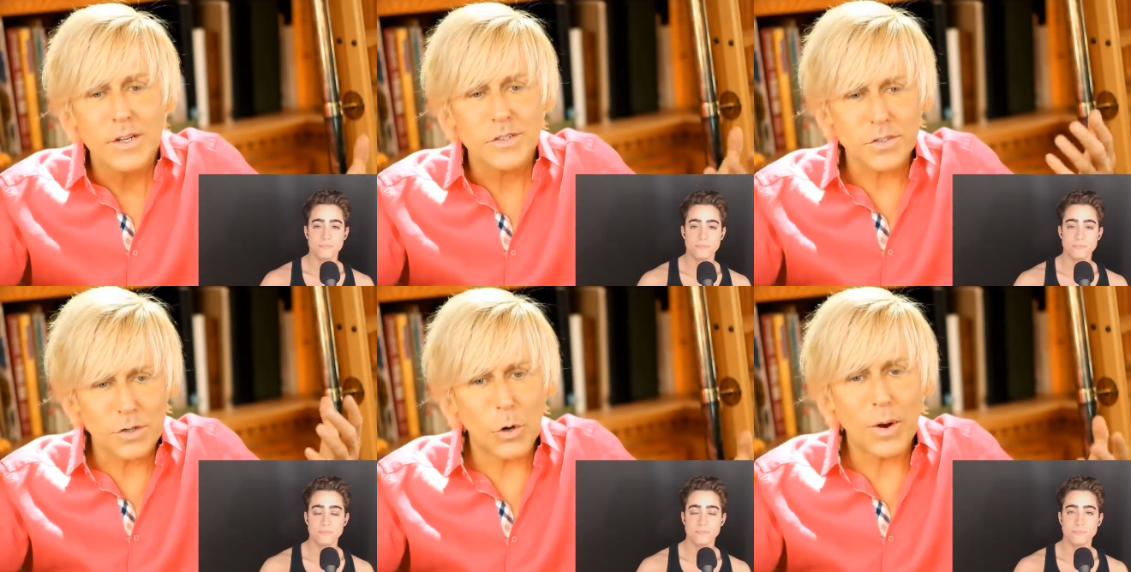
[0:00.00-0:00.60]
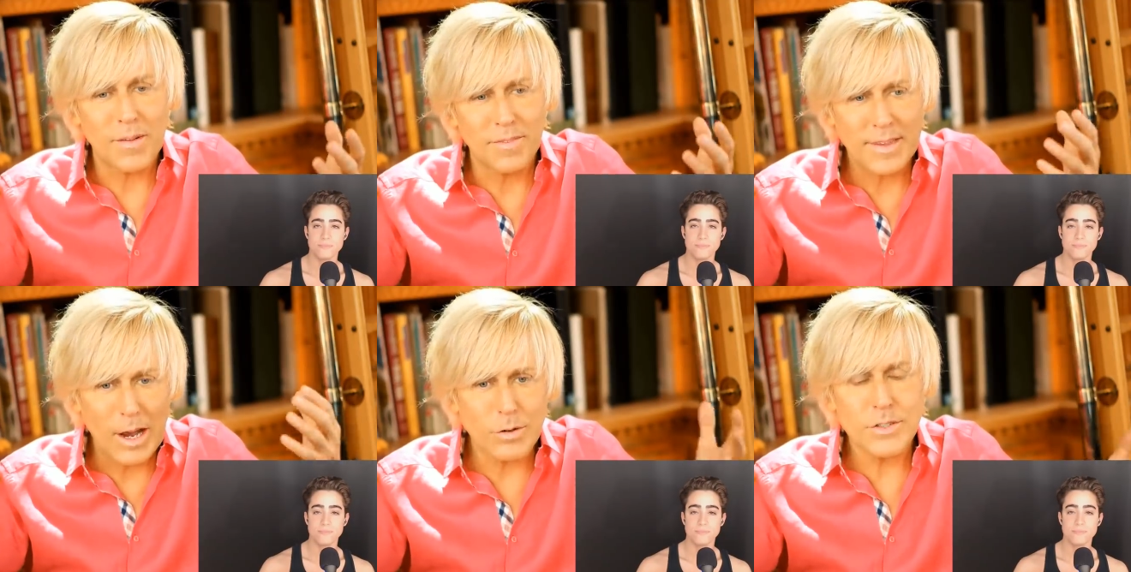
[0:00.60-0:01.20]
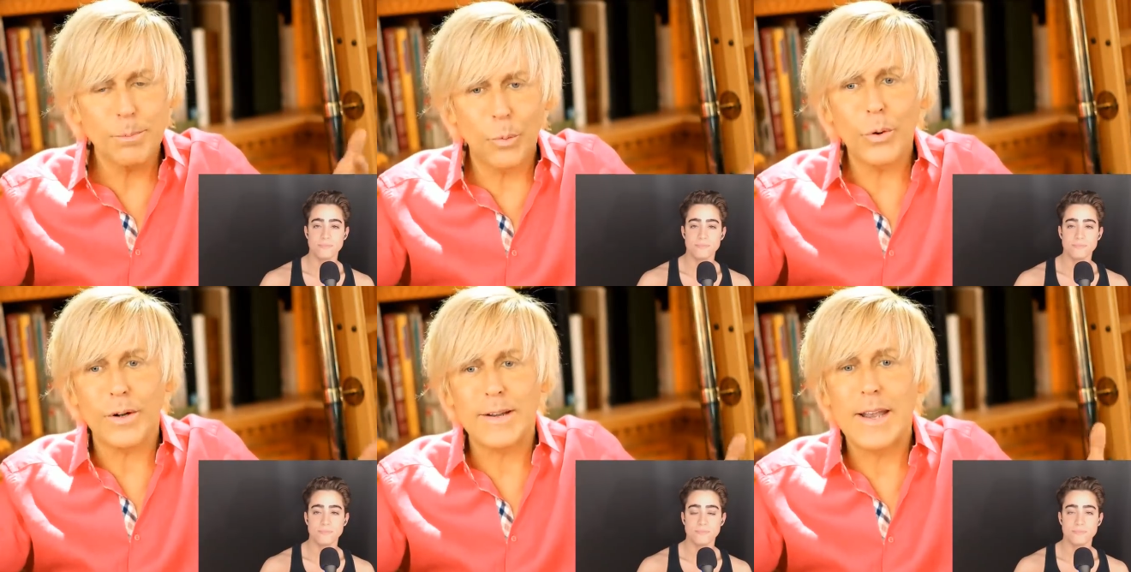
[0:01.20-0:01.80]
Speaker 1: So now it's
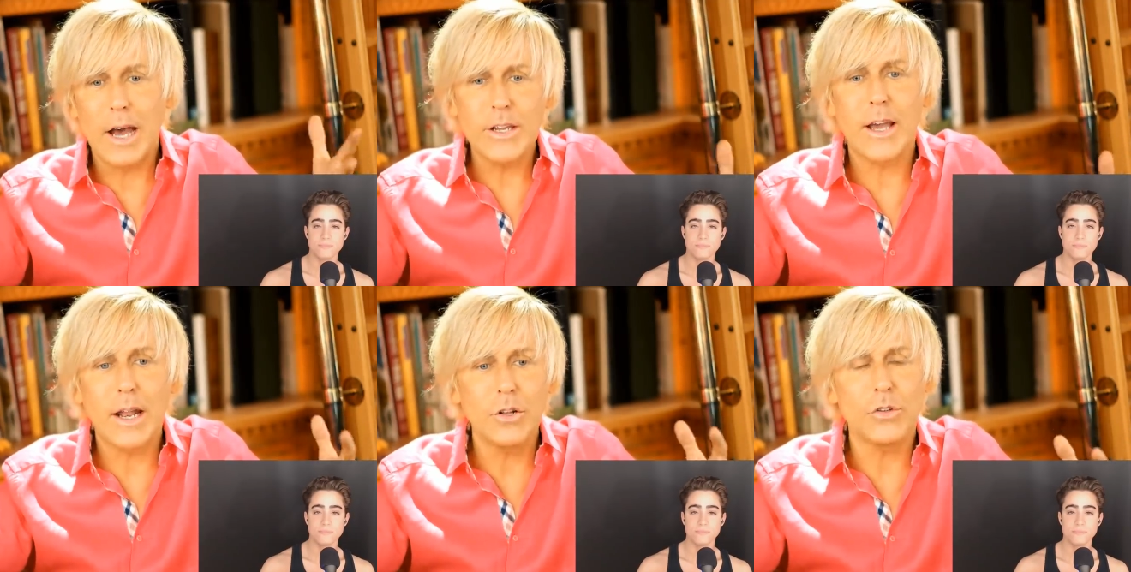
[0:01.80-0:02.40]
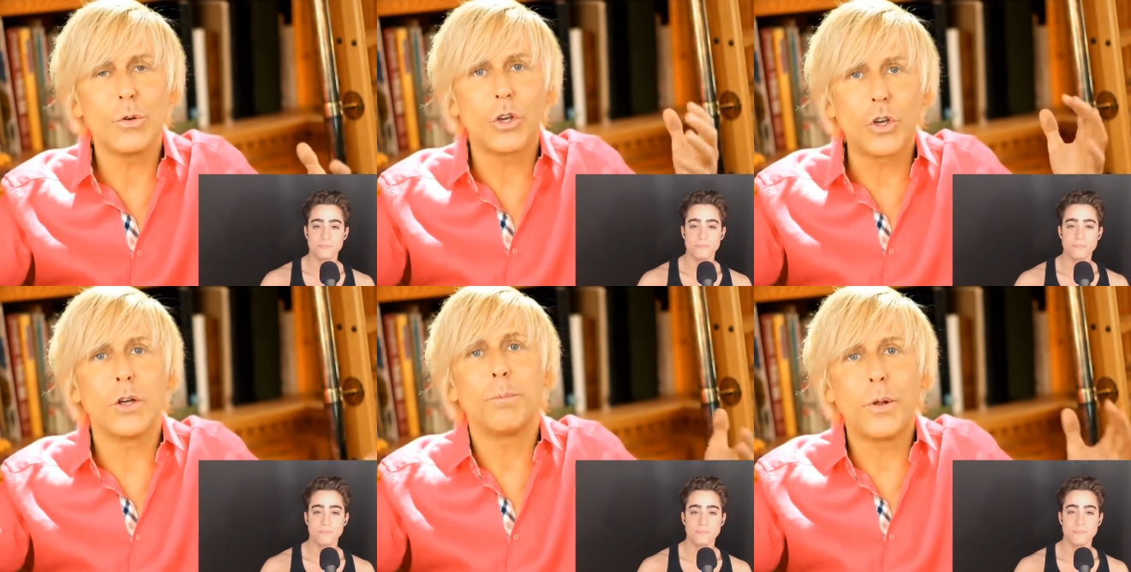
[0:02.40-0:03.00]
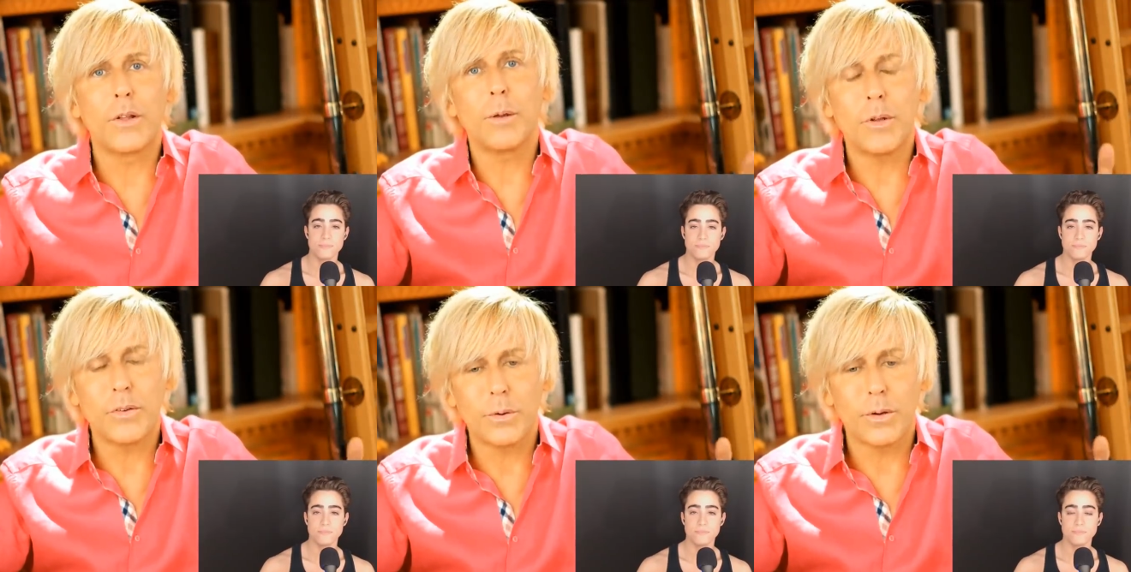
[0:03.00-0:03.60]
important. Now you got to do the good building
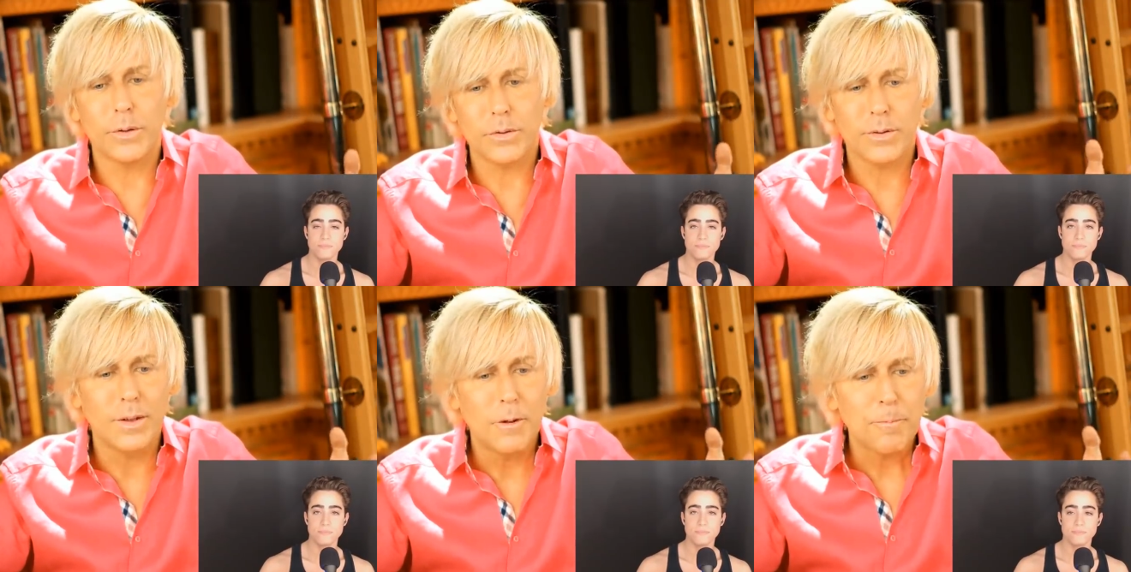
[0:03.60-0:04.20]
materials,